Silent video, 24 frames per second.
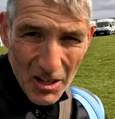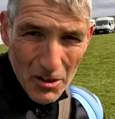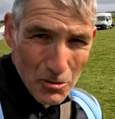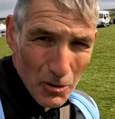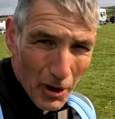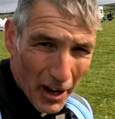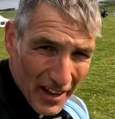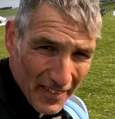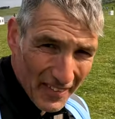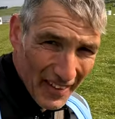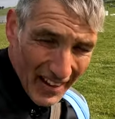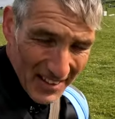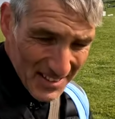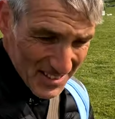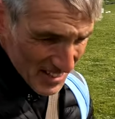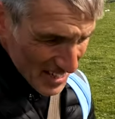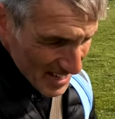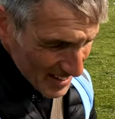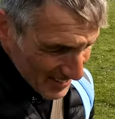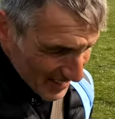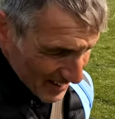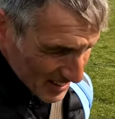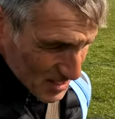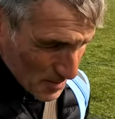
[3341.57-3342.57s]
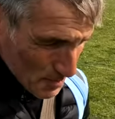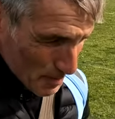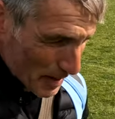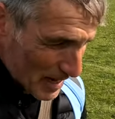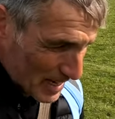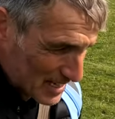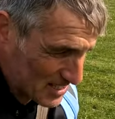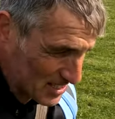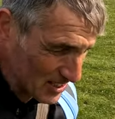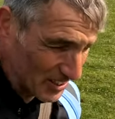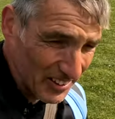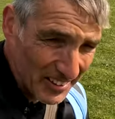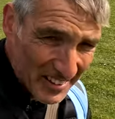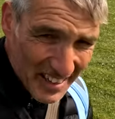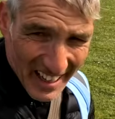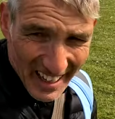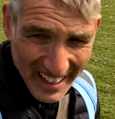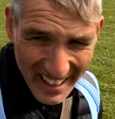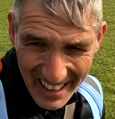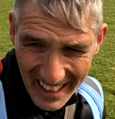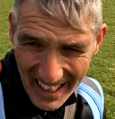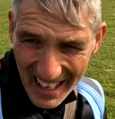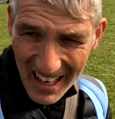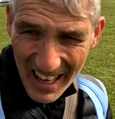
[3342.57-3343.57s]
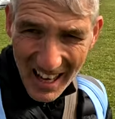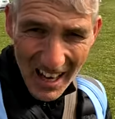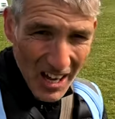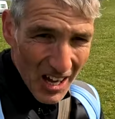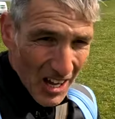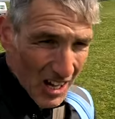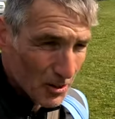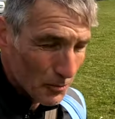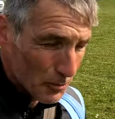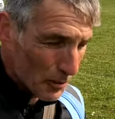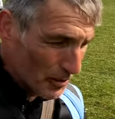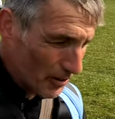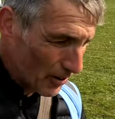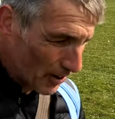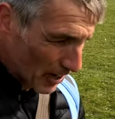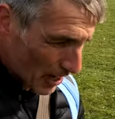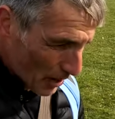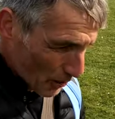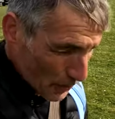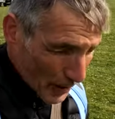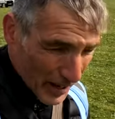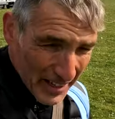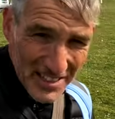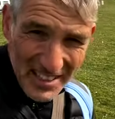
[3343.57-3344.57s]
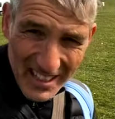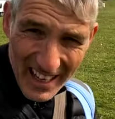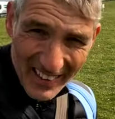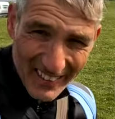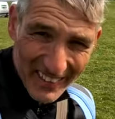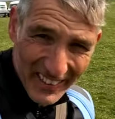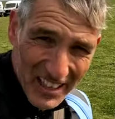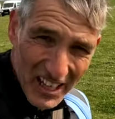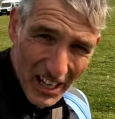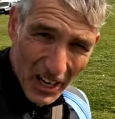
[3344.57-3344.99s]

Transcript: Right, that's it. That's me done. We're on our way to get the